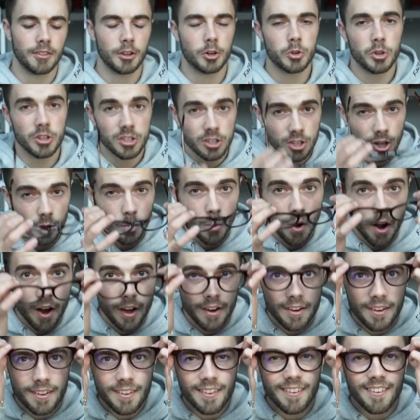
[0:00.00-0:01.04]
The crystal
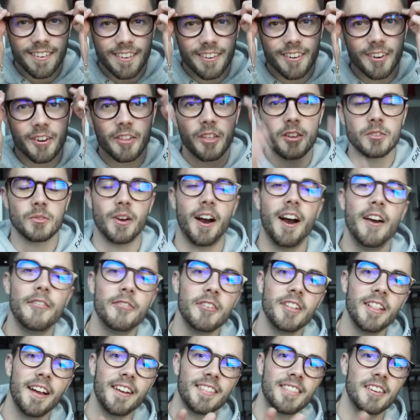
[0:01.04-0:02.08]
one or this one? I
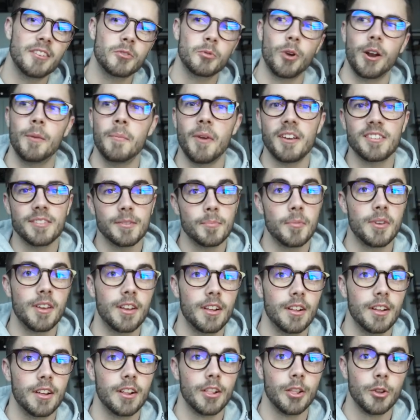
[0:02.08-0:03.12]
feel like this one makes
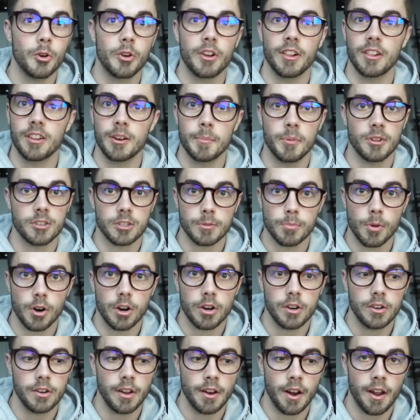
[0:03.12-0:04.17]
me look a little bit
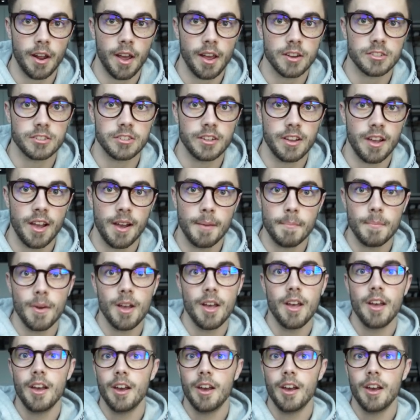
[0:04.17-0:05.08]
smarter than I actually am,